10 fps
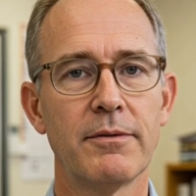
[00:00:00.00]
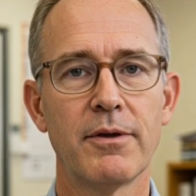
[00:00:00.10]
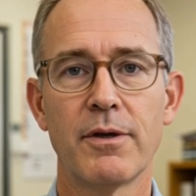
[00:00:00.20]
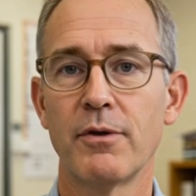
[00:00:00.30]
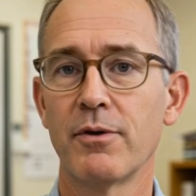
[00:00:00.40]
For
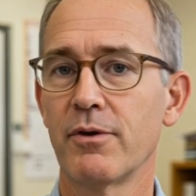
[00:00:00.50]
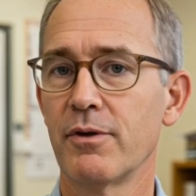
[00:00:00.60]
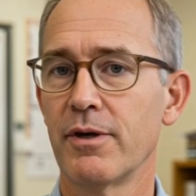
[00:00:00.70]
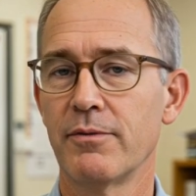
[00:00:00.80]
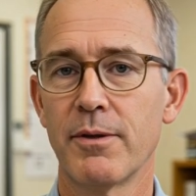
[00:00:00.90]
those who
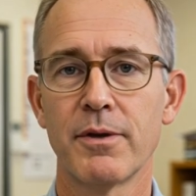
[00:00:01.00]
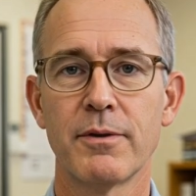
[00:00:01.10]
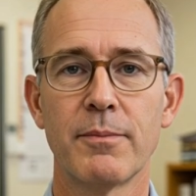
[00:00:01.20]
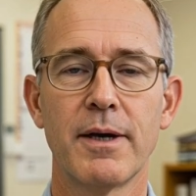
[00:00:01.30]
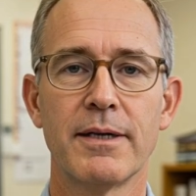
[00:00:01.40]
confused
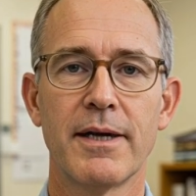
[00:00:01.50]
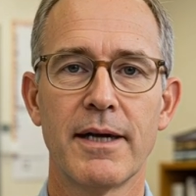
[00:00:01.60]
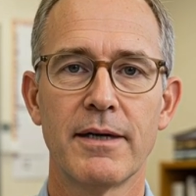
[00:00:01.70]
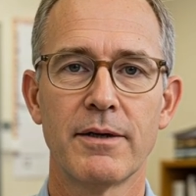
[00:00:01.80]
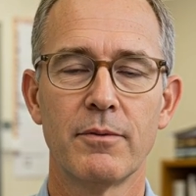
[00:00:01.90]
price
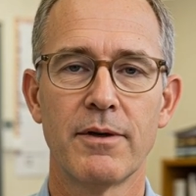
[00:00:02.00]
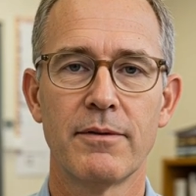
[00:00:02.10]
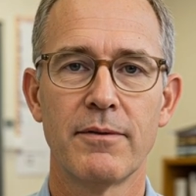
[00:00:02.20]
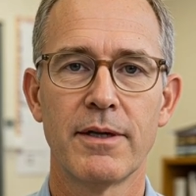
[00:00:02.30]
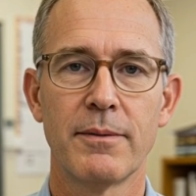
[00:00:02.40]
action with
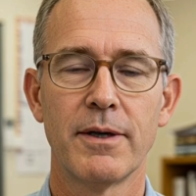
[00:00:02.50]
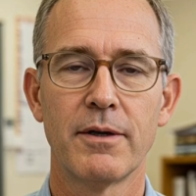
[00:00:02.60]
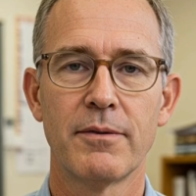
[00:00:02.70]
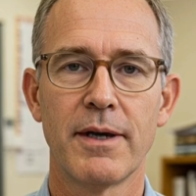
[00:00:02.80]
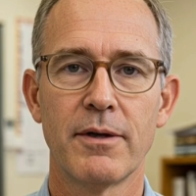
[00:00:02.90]
fundamental
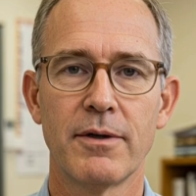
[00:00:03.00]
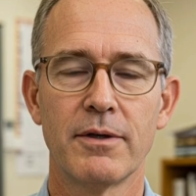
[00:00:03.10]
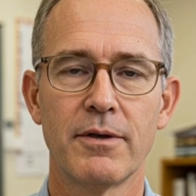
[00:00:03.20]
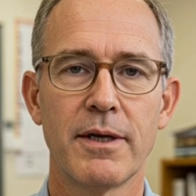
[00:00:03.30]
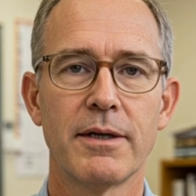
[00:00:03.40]
value
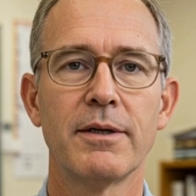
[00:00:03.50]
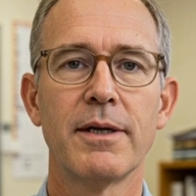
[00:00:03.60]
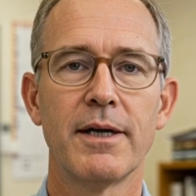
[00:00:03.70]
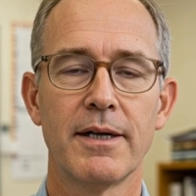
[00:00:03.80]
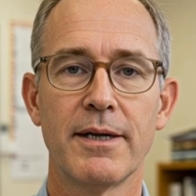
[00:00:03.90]
destruction,
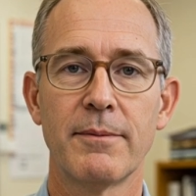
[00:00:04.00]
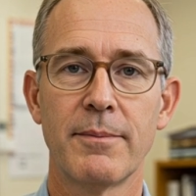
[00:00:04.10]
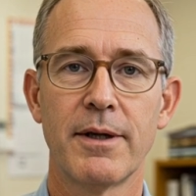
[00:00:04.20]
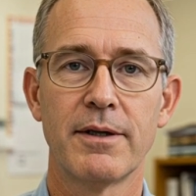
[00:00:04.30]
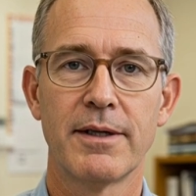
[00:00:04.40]
it
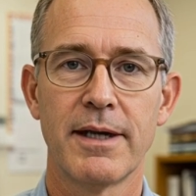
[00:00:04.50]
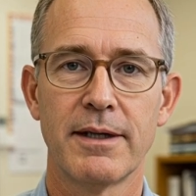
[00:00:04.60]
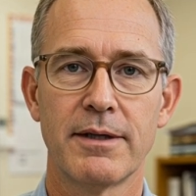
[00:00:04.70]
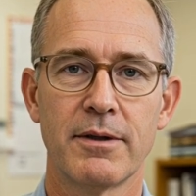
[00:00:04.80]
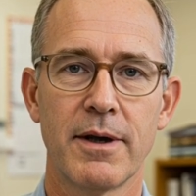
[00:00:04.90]
appeared
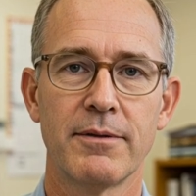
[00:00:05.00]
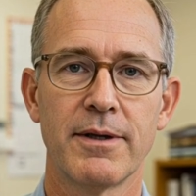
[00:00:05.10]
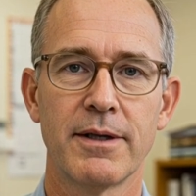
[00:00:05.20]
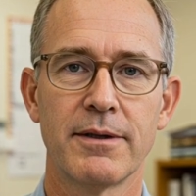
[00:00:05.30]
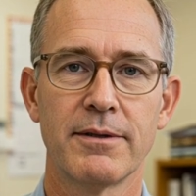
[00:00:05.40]
catastrophic.